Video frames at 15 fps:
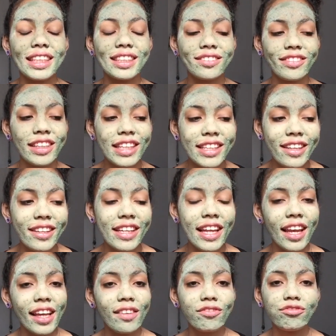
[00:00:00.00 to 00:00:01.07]
It's really good.
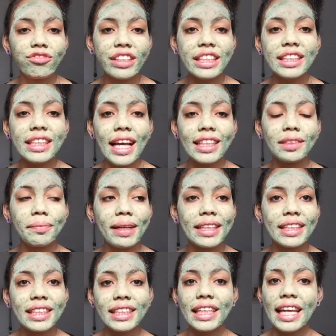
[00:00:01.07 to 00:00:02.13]
It like resets my
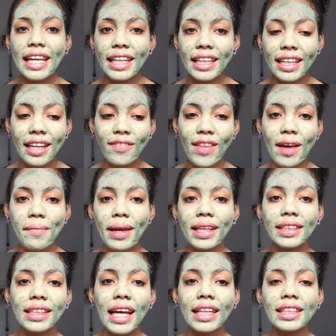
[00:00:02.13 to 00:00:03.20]
skin, if that
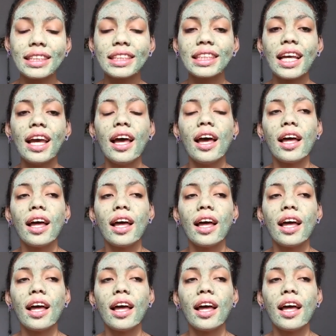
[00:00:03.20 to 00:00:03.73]
makes sense.